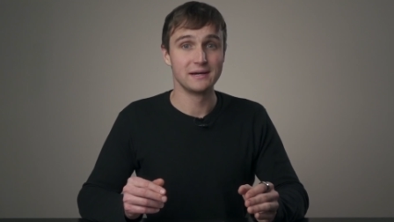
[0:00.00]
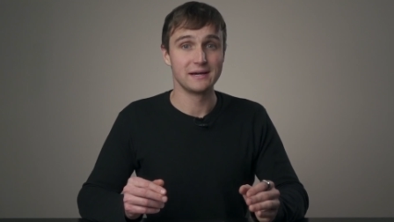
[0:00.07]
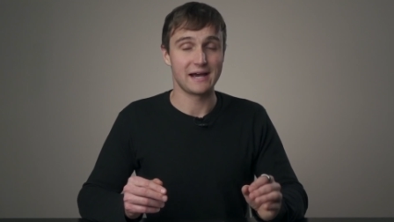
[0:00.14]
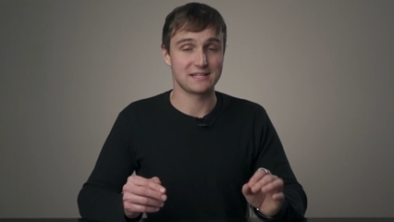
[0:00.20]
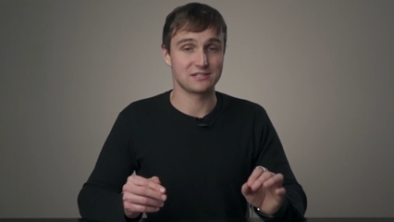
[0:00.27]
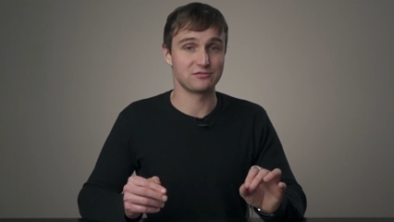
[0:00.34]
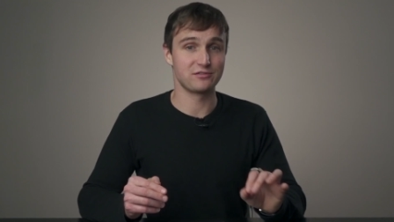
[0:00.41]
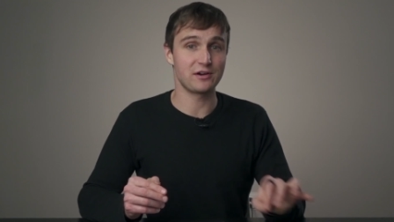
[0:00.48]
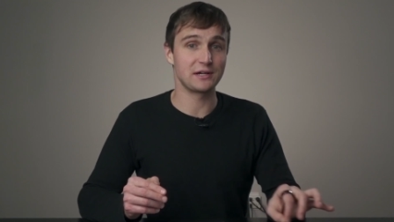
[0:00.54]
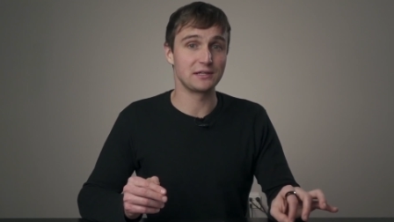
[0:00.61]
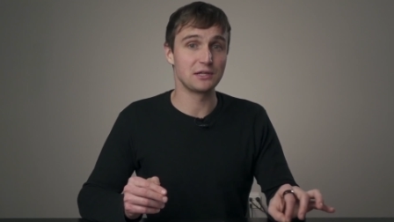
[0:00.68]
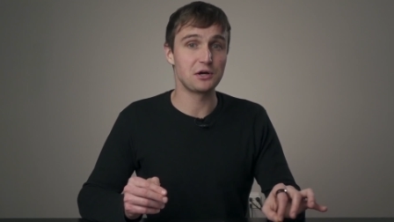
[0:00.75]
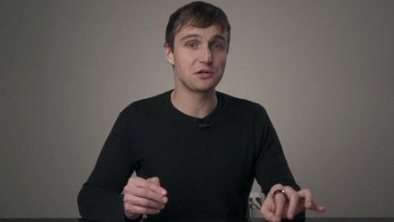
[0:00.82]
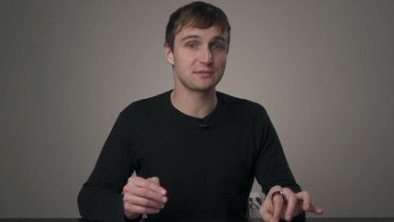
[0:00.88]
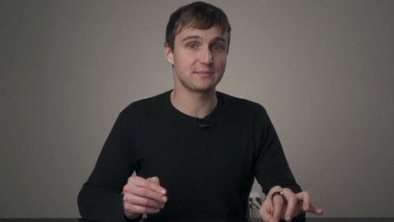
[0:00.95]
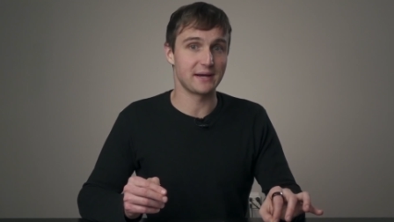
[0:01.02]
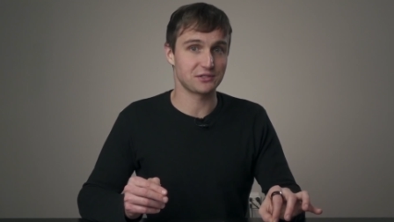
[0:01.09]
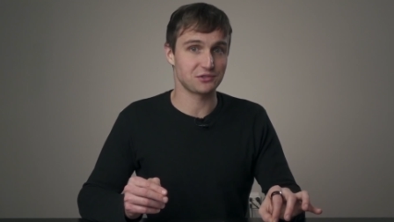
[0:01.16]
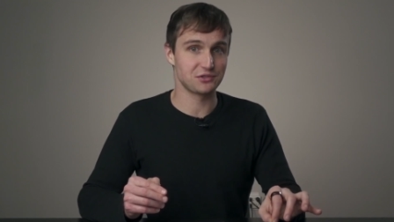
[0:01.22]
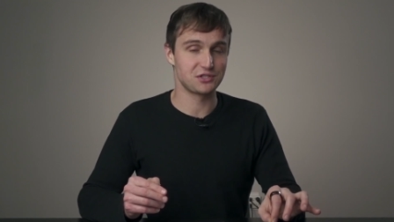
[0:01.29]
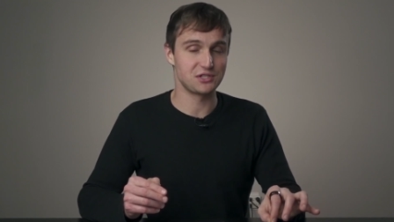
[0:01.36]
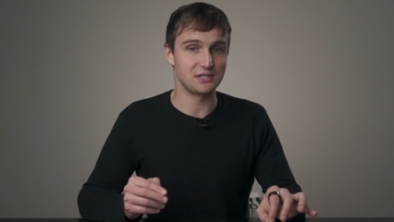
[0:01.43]
has a very low
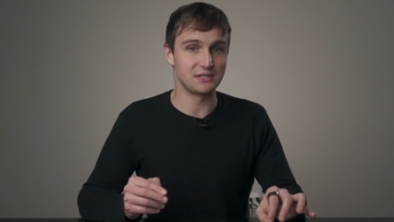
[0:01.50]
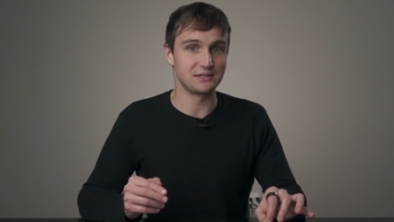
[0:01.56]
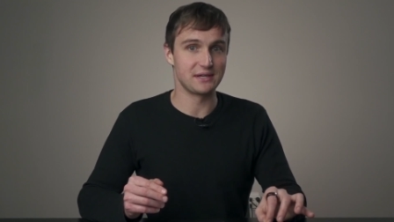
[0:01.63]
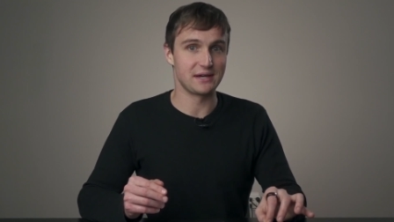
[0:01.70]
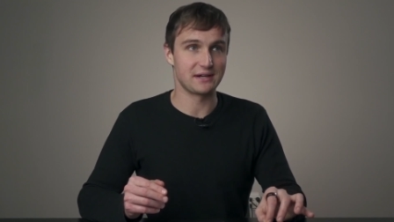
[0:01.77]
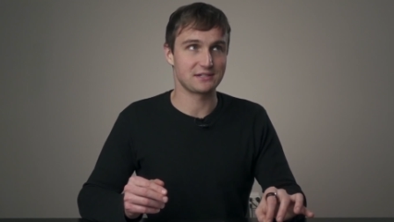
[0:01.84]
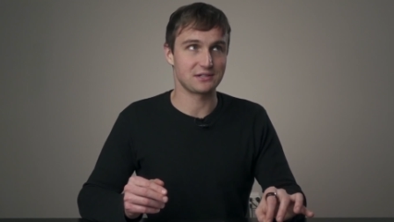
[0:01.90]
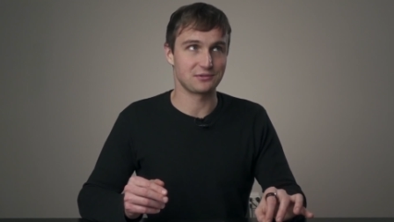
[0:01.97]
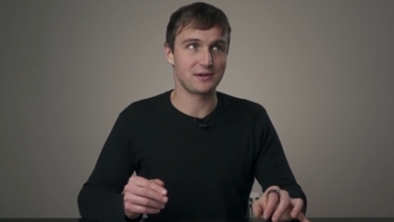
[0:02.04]
spectral G-index